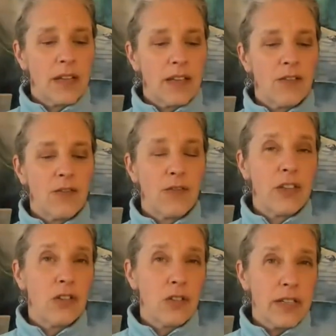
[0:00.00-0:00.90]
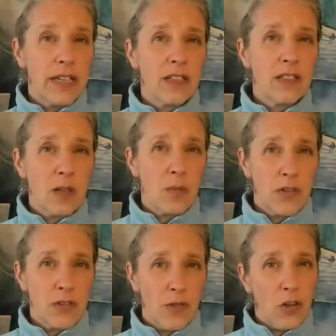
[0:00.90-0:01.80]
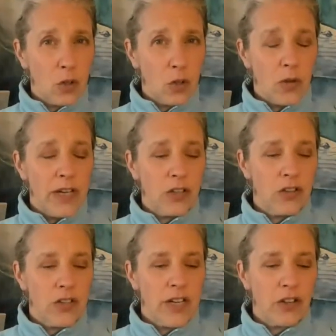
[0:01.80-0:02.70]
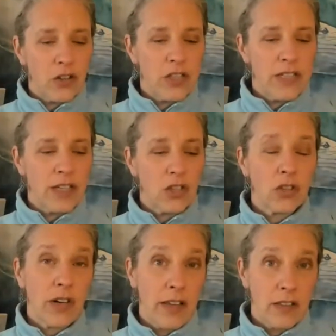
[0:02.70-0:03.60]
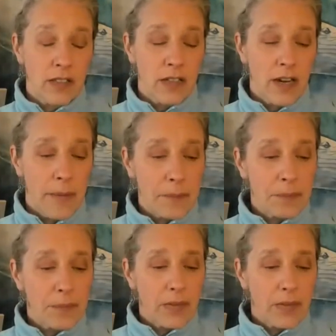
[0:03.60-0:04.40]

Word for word: It feels like it's the most vulnerable energy center at this time,